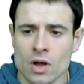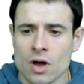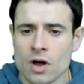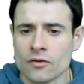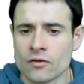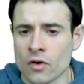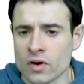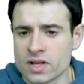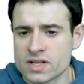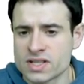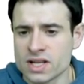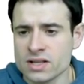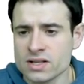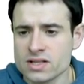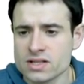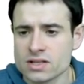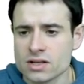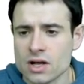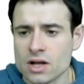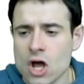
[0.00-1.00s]
For
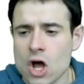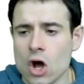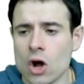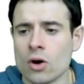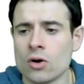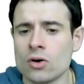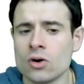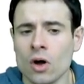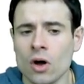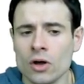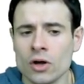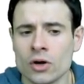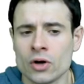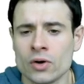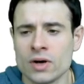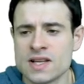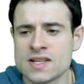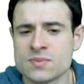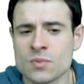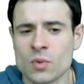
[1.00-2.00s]
instance, a lawyer
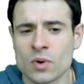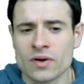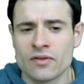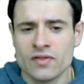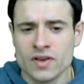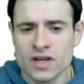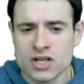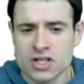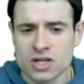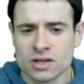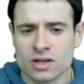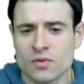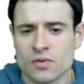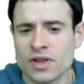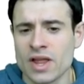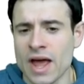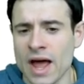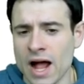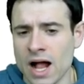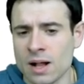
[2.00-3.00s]
is more efficient with the
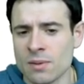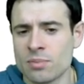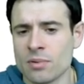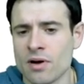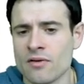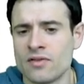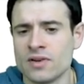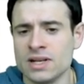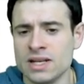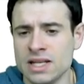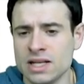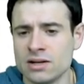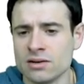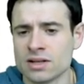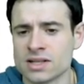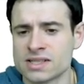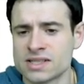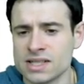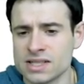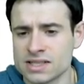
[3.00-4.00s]
help of a legal
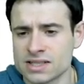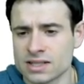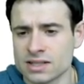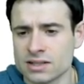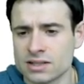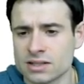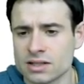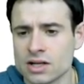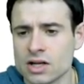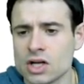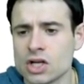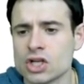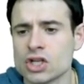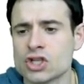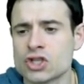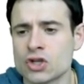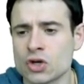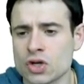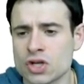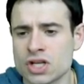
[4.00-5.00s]
assistant
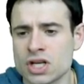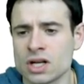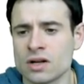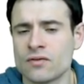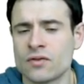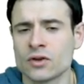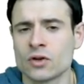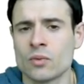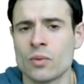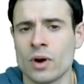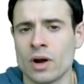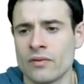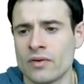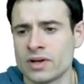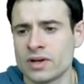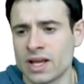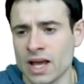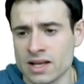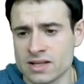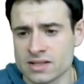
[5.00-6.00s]
searching for the relevant
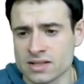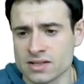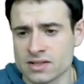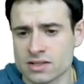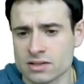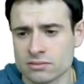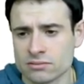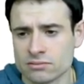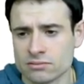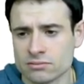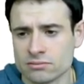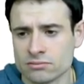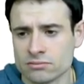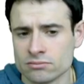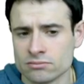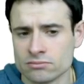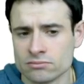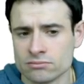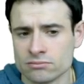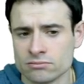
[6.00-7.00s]
cases.
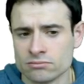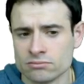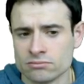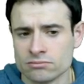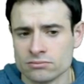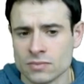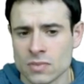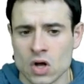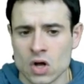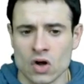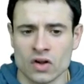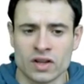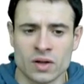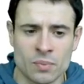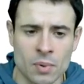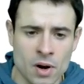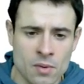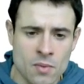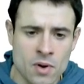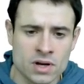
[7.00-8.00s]
A
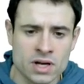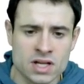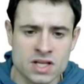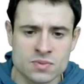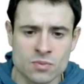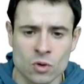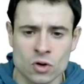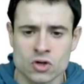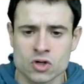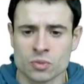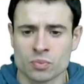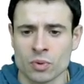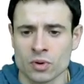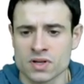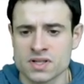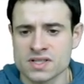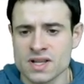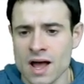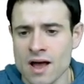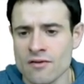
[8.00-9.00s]
department needs more support
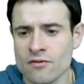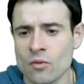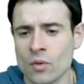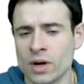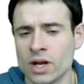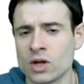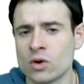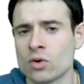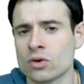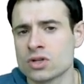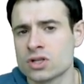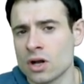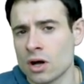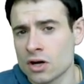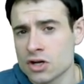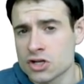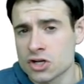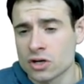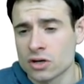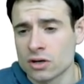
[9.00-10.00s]
staff when it grows
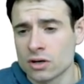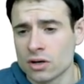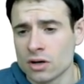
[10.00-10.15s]
larger.